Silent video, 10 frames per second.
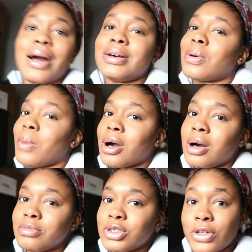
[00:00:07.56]
guys
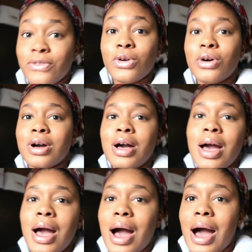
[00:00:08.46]
welcome to the vlog
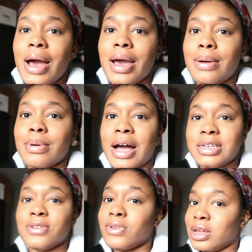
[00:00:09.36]
i am
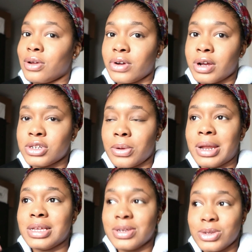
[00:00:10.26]
actually really in a rush so i
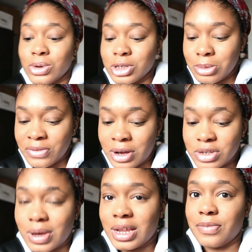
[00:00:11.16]
need to talk super
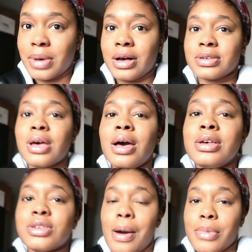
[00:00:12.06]
fast so i can leave my house
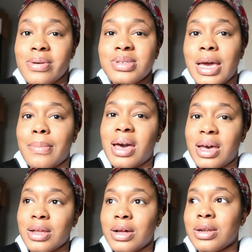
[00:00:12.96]
so i'm going to get my
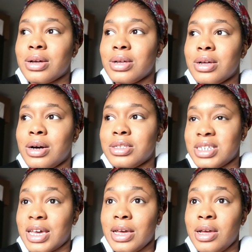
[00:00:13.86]
hair done
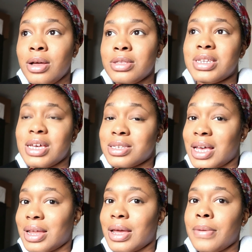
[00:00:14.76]
today today is
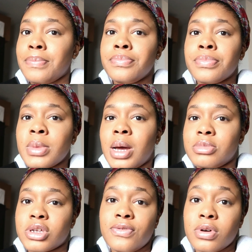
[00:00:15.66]
saturday i'm
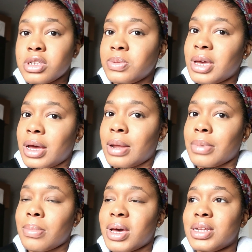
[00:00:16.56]
just gonna vlog this weekend i'm
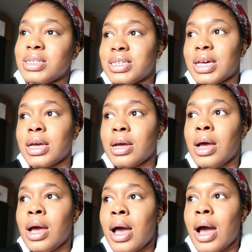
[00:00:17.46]
getting my hair done today
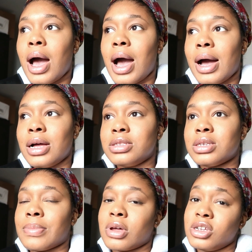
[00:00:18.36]
and
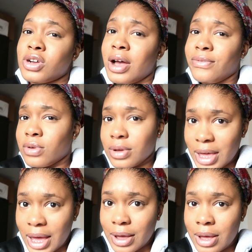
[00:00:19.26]
i'm gonna try and vlog
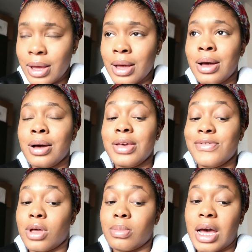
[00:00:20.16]
that
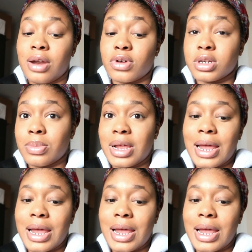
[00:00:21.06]
even though i'm kind of running a bit